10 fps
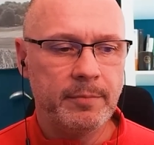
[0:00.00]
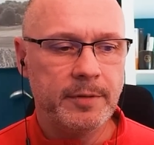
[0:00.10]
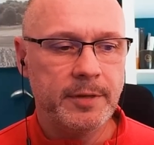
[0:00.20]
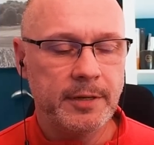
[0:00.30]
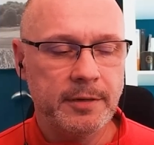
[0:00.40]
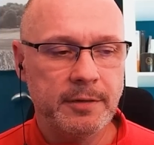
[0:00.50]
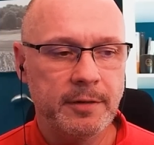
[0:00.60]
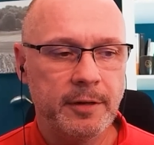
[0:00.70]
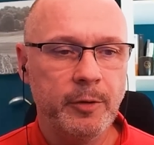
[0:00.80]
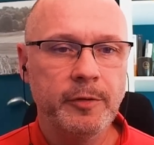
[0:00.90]
didn't
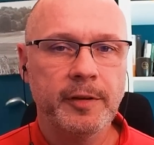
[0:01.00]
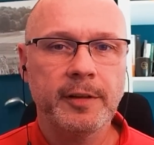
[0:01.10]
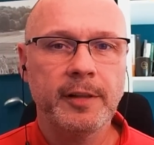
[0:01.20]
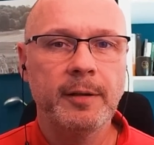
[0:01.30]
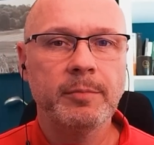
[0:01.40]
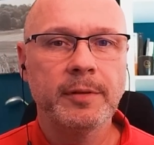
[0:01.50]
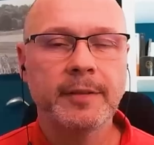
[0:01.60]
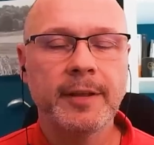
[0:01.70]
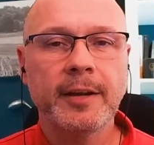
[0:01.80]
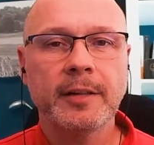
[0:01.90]
use a club. Like,
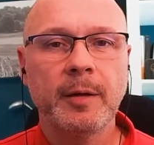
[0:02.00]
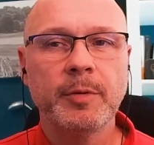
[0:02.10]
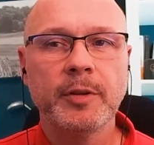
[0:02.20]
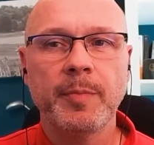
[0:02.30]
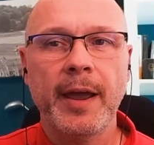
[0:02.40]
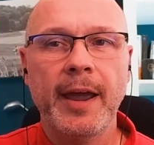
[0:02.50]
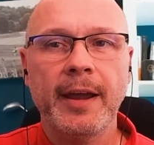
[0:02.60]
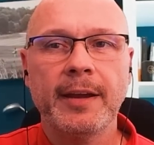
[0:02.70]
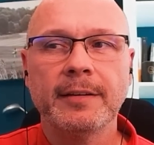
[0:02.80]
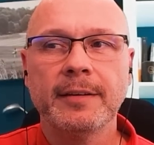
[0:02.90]
they had a club in their
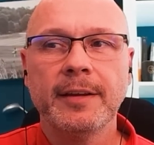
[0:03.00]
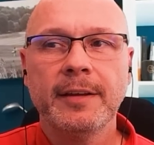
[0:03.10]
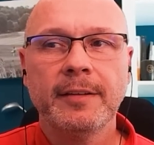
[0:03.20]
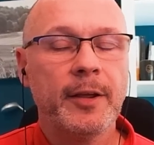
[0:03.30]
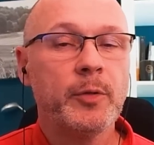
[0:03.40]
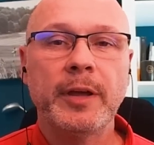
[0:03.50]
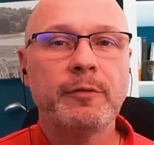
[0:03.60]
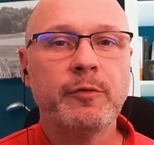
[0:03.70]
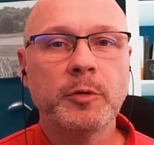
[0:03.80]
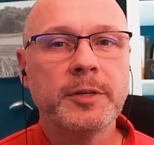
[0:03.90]
bag and they only had
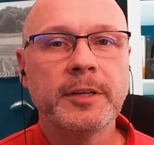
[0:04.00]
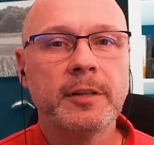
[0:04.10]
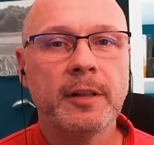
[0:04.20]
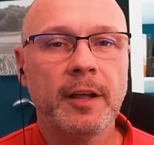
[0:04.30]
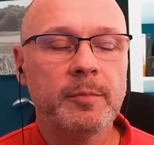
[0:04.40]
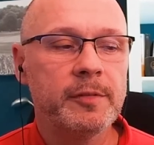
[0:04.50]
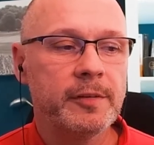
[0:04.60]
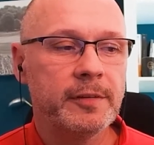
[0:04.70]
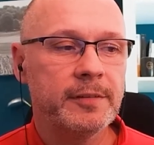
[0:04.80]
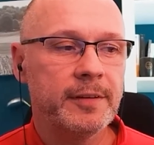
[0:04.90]
14 clubs
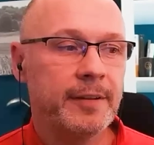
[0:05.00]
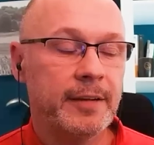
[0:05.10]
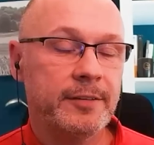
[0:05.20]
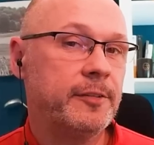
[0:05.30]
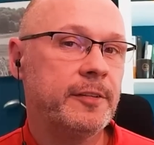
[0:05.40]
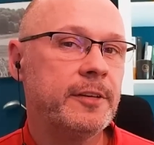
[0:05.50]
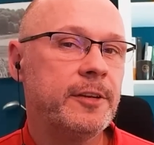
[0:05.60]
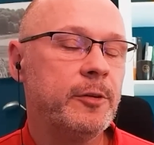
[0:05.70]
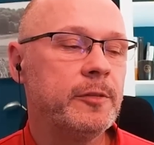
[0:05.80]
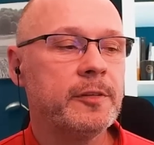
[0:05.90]
and they just didn't
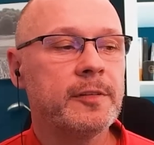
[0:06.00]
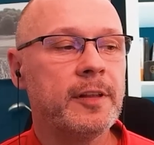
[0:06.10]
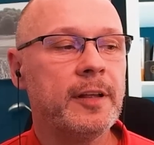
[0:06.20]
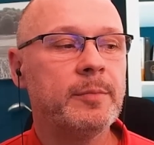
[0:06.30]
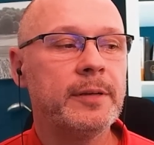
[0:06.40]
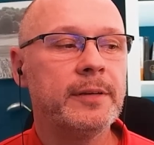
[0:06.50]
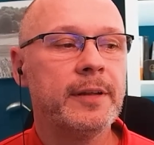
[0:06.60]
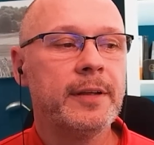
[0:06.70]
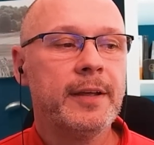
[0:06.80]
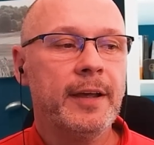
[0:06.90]
use this club. And
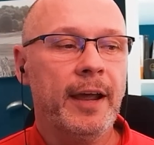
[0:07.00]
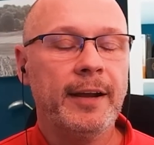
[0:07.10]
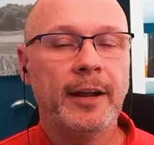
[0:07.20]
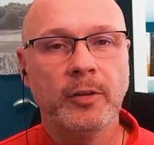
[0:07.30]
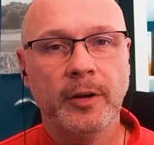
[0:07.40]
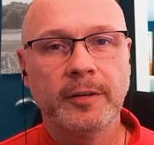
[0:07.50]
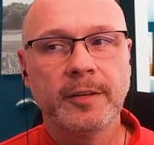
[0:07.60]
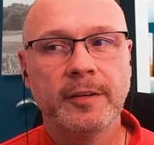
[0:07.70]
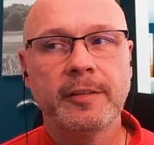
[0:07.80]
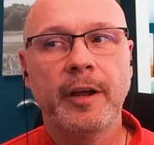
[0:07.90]
I looked
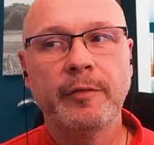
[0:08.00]
and saw a